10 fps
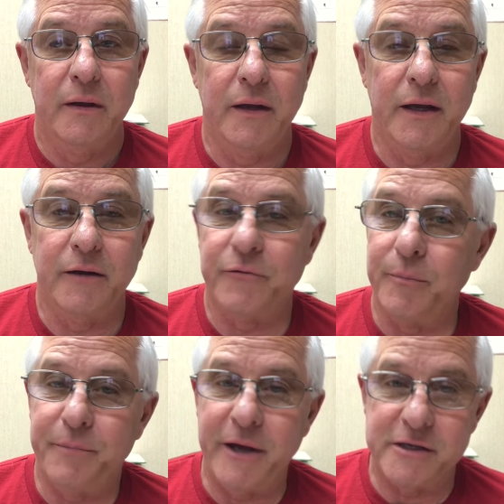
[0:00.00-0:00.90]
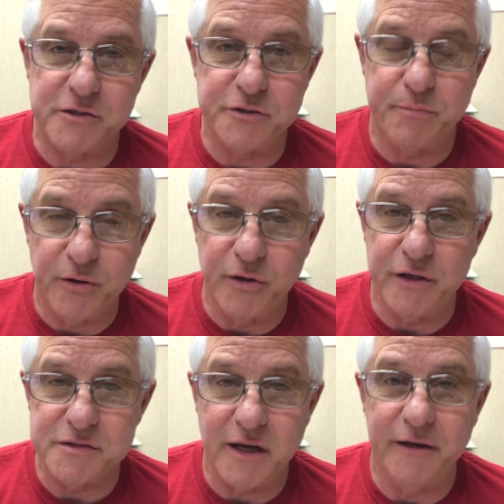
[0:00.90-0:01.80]
and from past
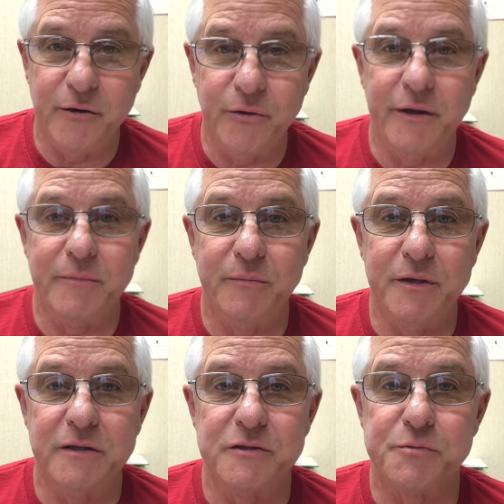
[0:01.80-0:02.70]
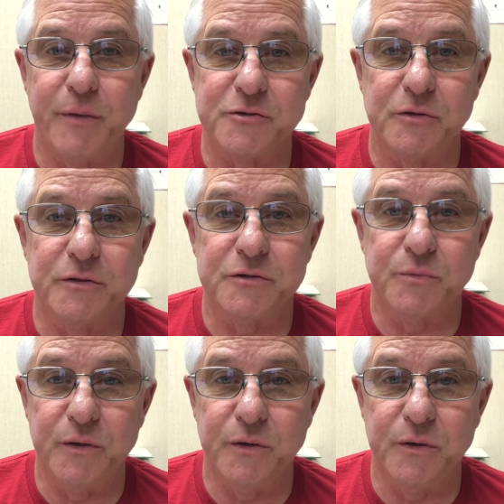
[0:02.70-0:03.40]
experience, I know them to be the specialist.